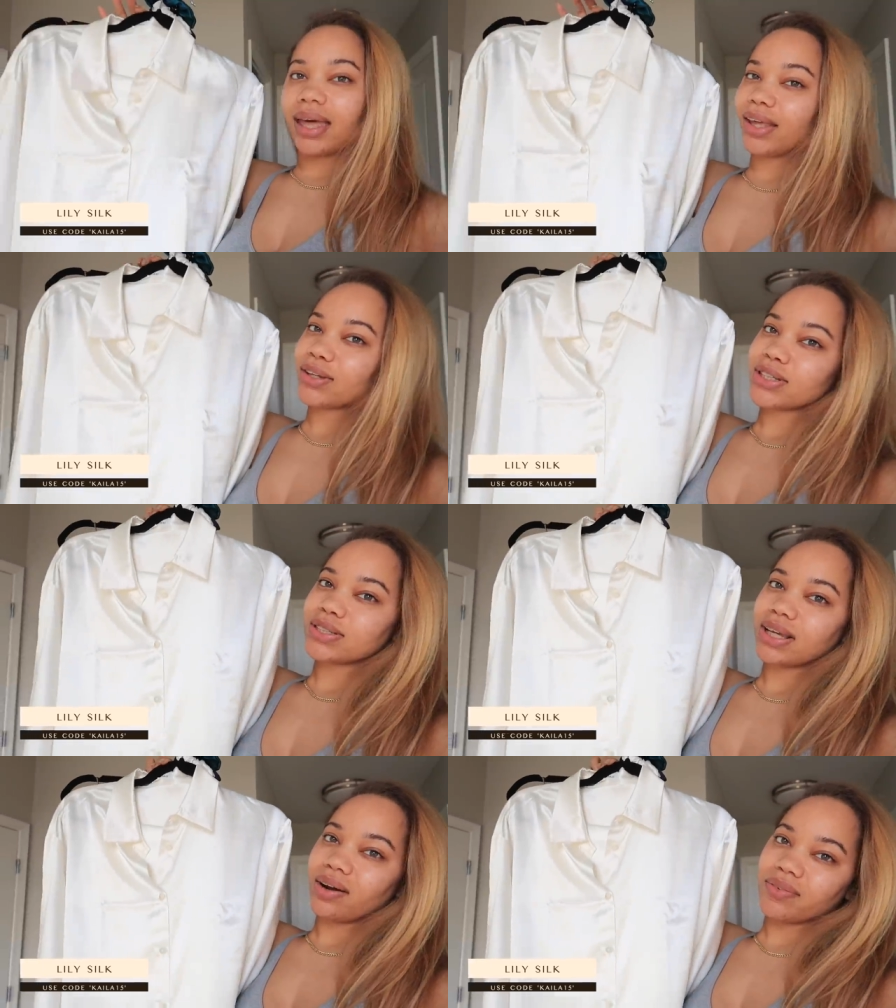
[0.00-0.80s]
And they also
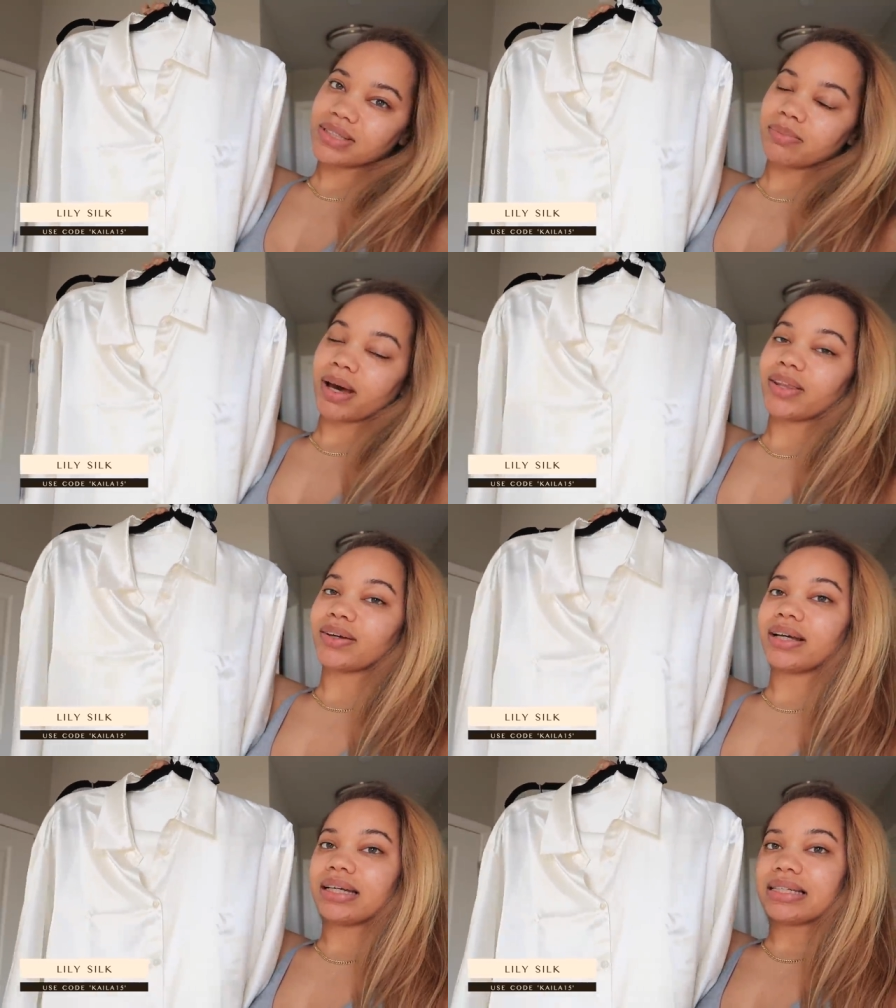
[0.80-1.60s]
sent over some
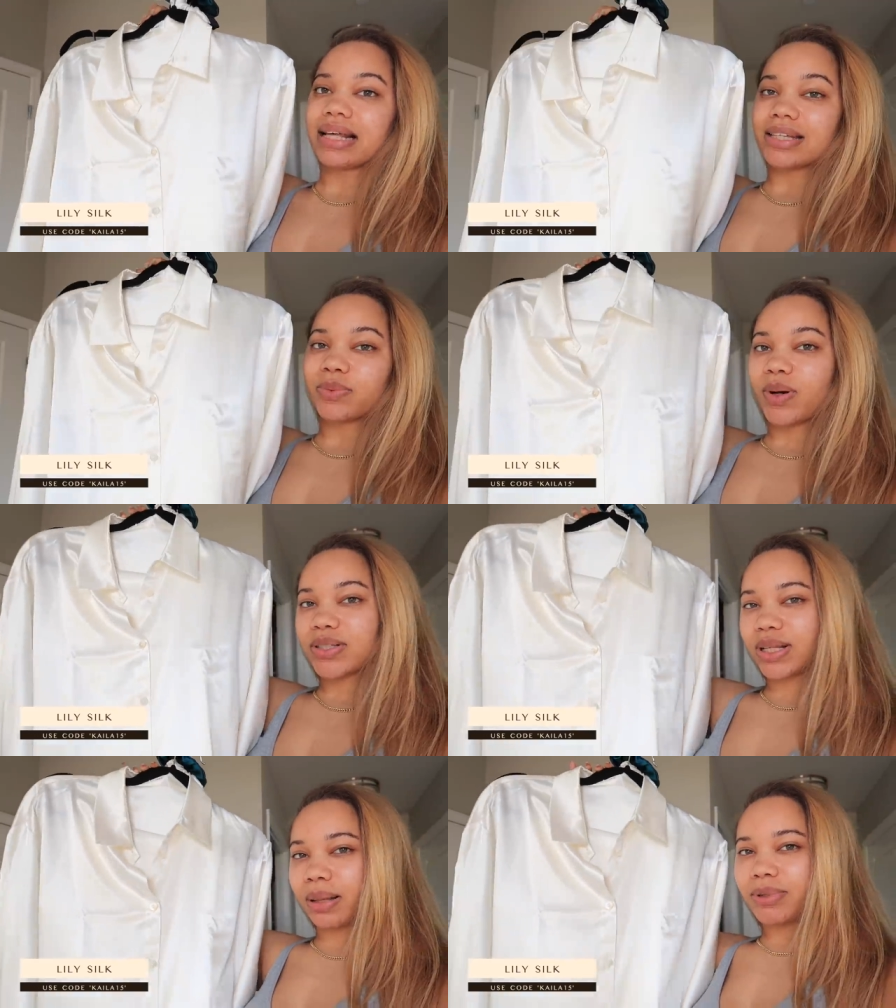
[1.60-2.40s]
other goodies as well.
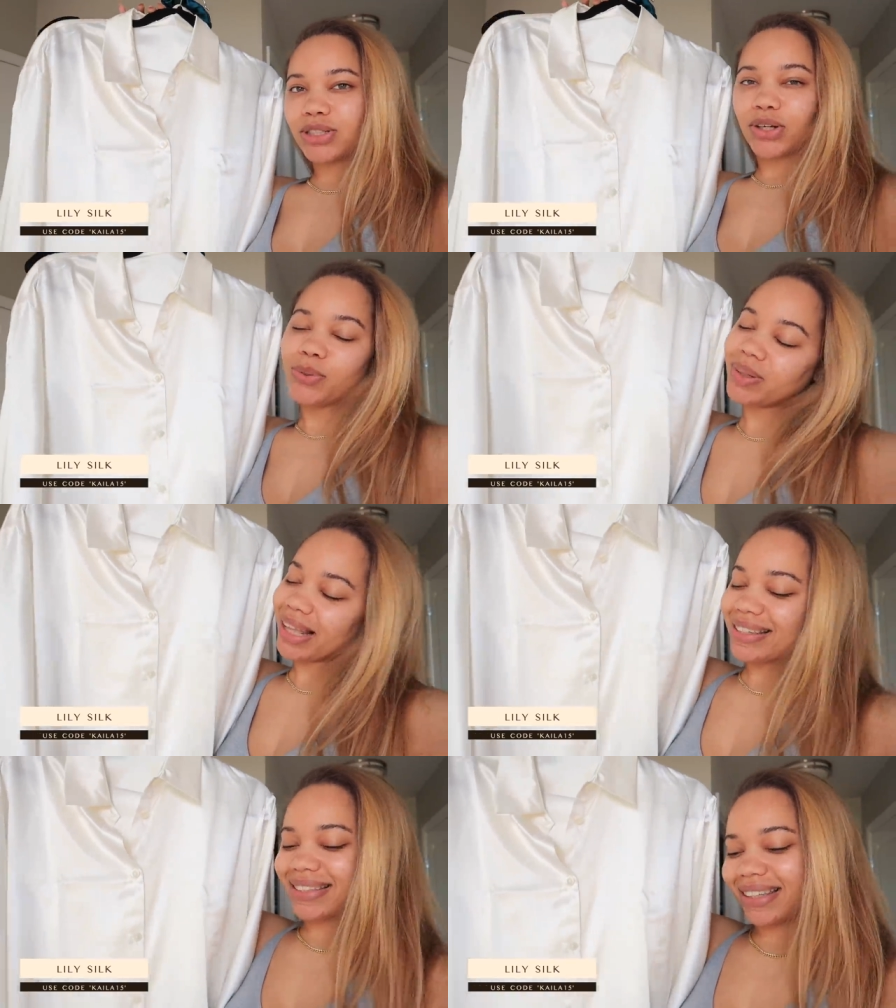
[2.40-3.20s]
So let me show you what
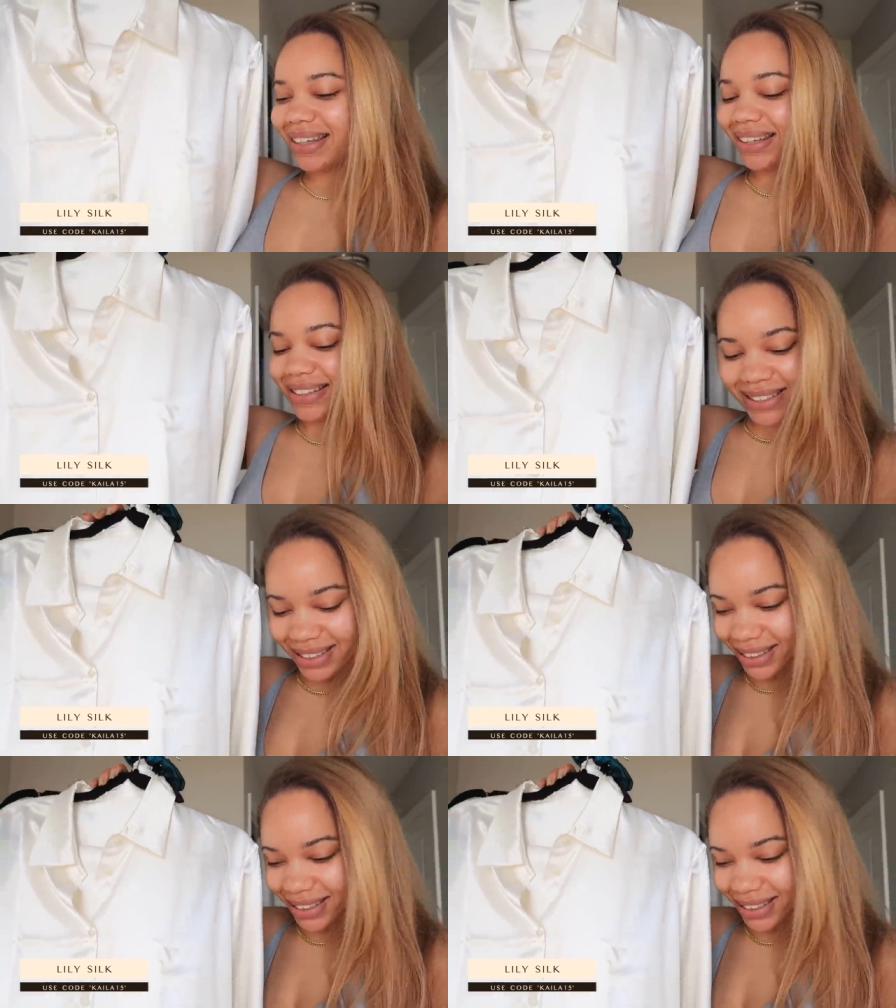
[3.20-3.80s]
they sent.